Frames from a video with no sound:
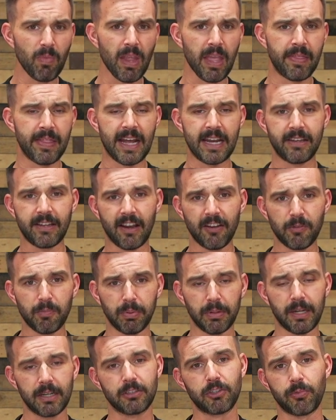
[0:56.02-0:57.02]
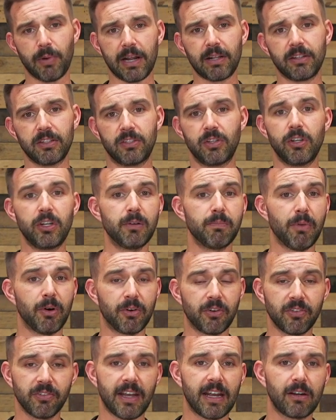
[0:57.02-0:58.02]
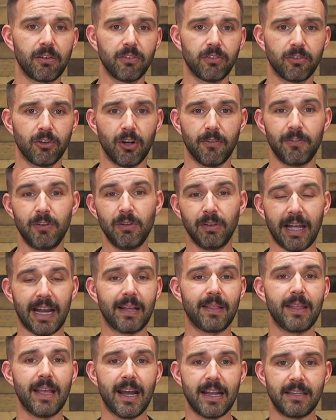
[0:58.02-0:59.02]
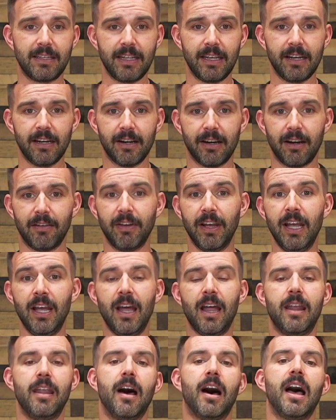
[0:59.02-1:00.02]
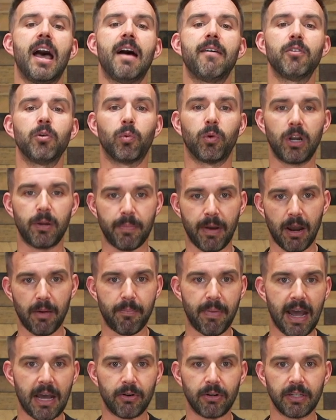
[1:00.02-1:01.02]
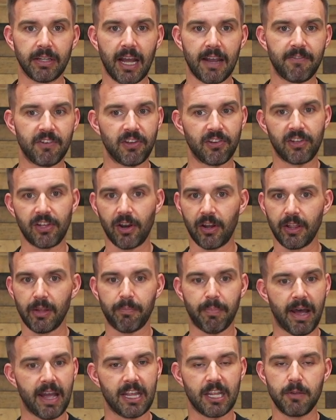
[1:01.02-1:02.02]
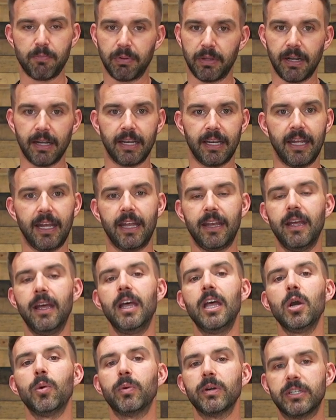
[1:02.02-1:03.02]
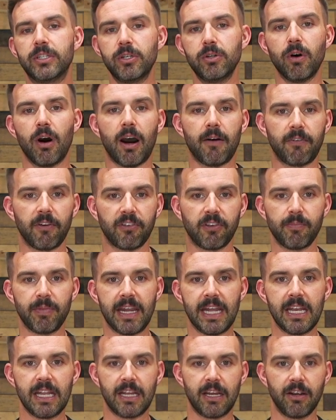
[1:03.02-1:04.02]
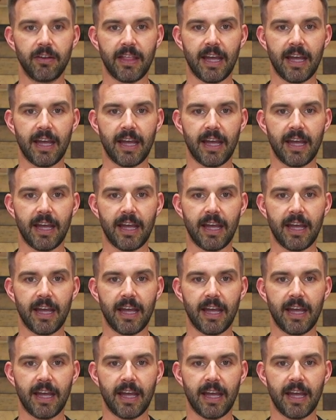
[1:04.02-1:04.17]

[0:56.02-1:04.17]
that does plug directly to your motorcycle. So if you like the idea of not having to worry about battery life, you just get on the bike, you plug it in. We do offer some heated gear